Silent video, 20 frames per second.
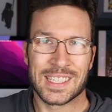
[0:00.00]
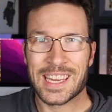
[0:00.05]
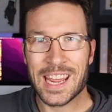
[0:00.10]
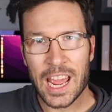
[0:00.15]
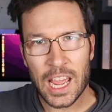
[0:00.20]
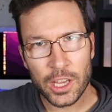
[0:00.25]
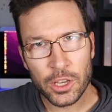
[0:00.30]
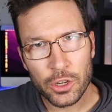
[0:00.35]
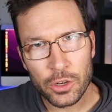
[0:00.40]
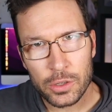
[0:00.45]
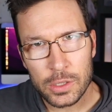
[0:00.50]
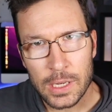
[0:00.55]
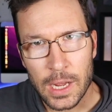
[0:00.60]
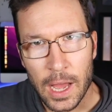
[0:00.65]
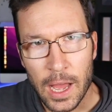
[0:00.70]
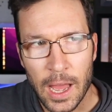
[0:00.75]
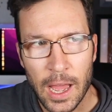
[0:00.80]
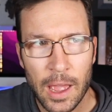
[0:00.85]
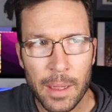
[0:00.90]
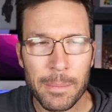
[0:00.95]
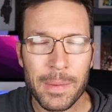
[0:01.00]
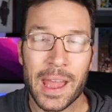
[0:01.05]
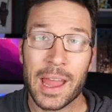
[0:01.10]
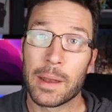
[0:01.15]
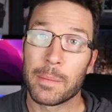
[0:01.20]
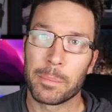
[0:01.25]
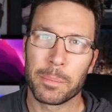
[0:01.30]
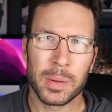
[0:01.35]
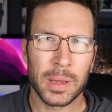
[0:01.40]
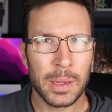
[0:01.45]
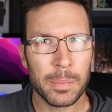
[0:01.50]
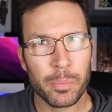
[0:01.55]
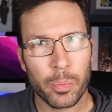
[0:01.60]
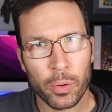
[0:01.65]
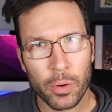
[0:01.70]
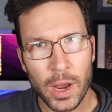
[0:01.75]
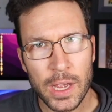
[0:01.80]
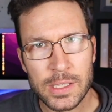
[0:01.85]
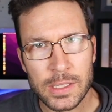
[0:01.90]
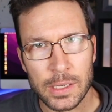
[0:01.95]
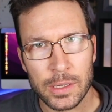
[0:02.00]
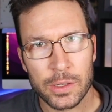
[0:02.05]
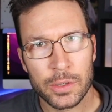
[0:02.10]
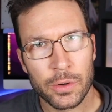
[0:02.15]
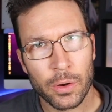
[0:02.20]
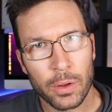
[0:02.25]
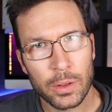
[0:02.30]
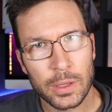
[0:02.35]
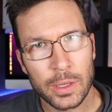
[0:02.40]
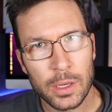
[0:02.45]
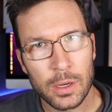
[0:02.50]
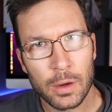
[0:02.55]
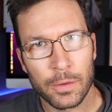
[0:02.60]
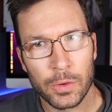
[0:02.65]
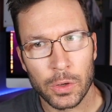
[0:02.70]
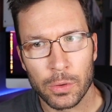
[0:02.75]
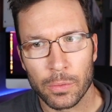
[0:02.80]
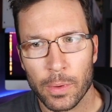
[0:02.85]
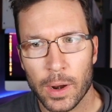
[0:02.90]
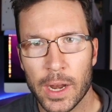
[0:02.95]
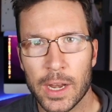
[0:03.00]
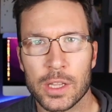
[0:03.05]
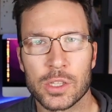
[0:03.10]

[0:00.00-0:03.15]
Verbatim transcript: Take your time and be present during the interview, right?